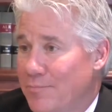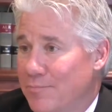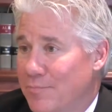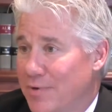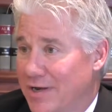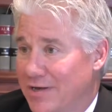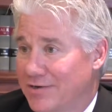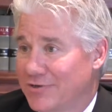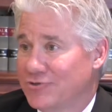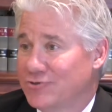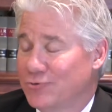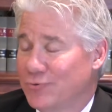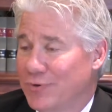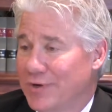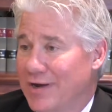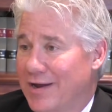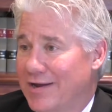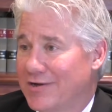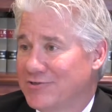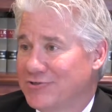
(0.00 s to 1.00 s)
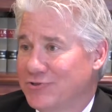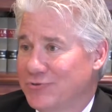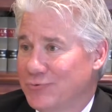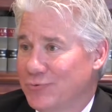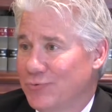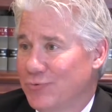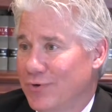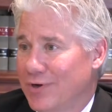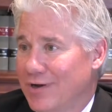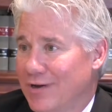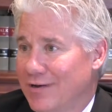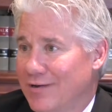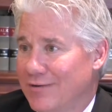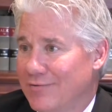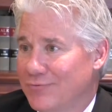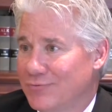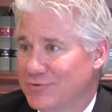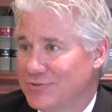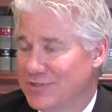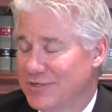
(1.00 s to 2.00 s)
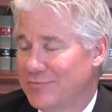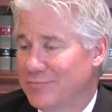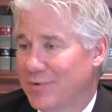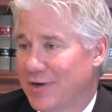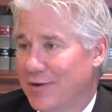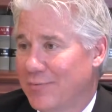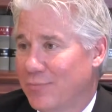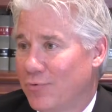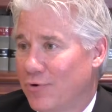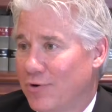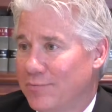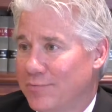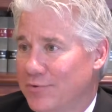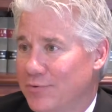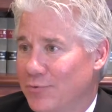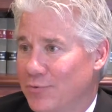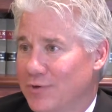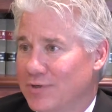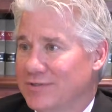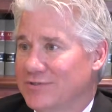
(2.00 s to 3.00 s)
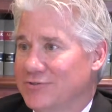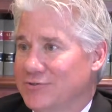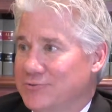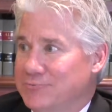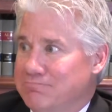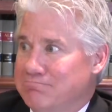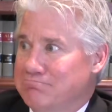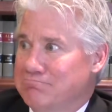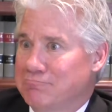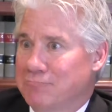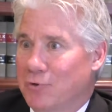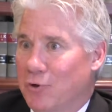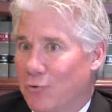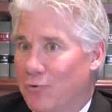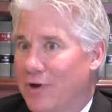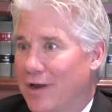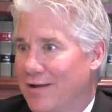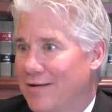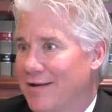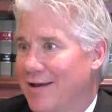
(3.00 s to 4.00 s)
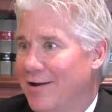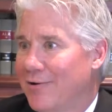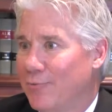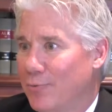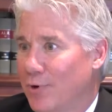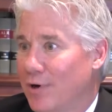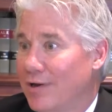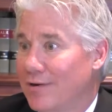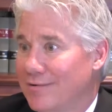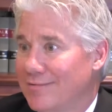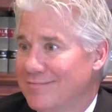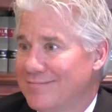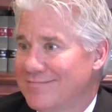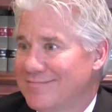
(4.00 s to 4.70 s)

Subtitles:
My initial reaction when I received my appointment was, okay, now what?